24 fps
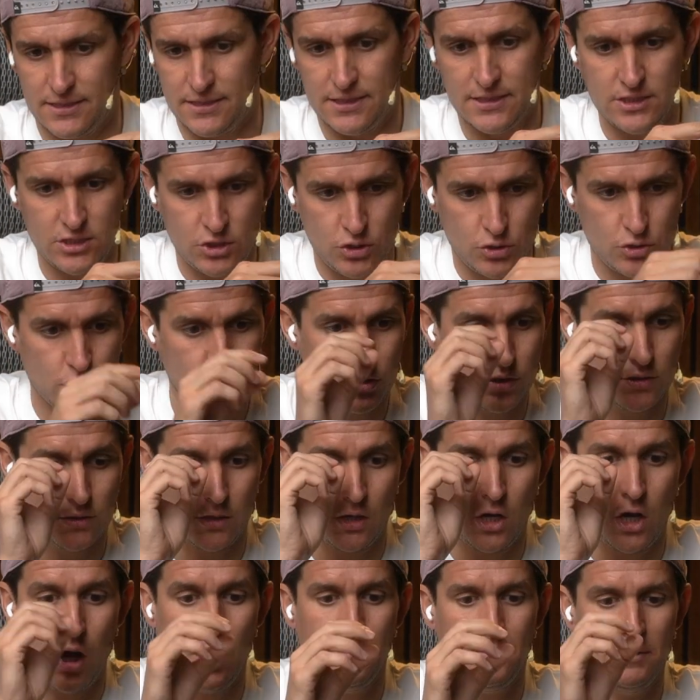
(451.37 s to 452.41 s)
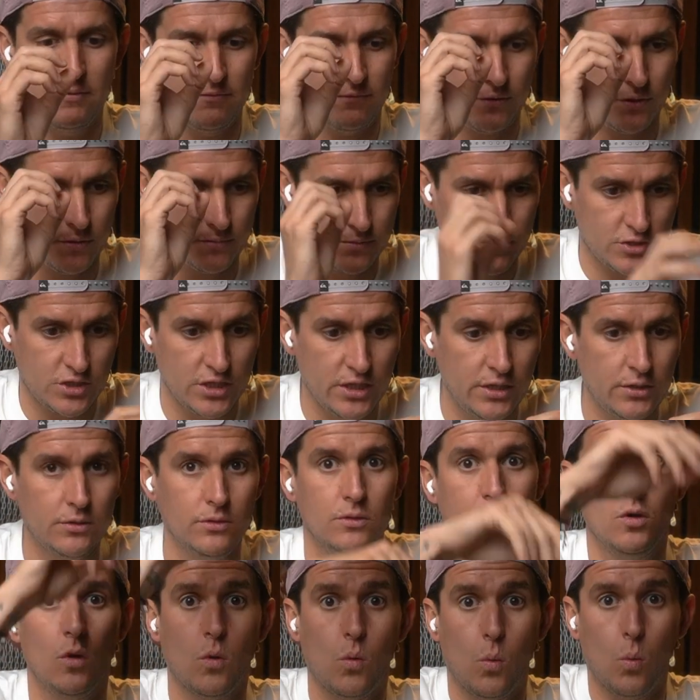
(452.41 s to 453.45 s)
It's just coming from 0,
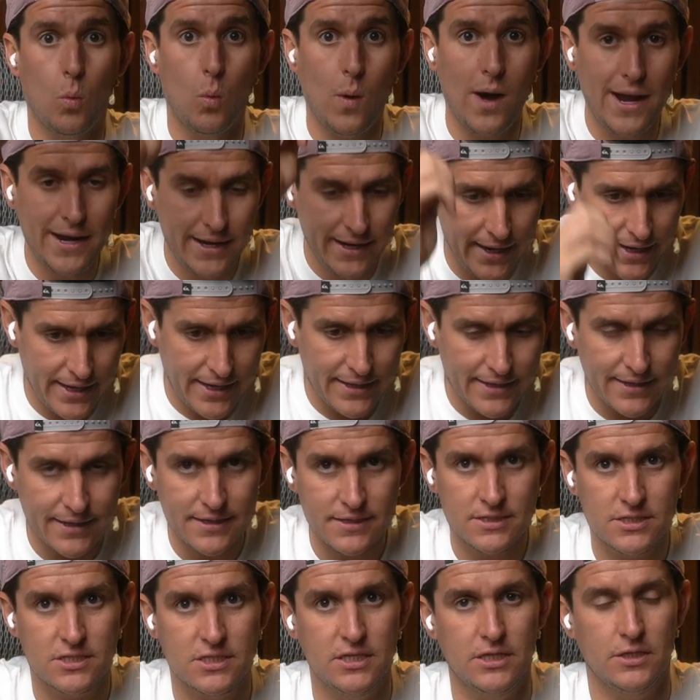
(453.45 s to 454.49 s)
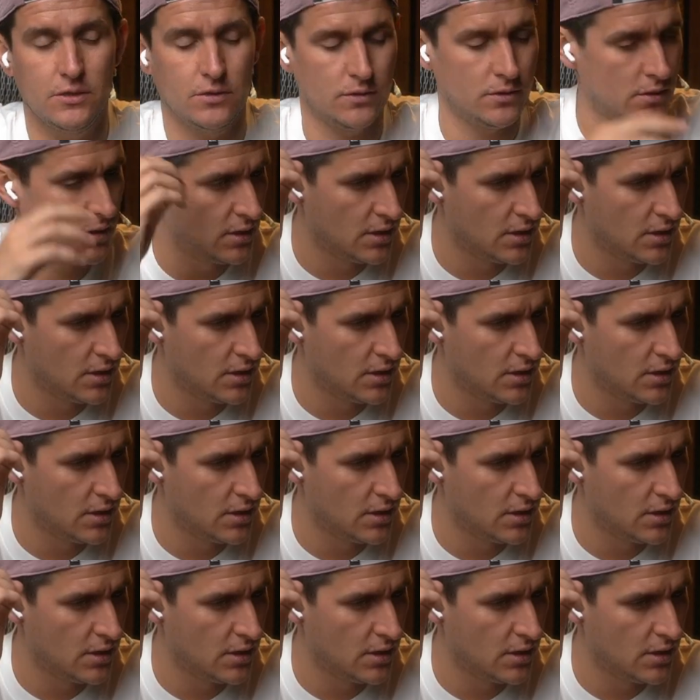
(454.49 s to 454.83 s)
1, and then 0.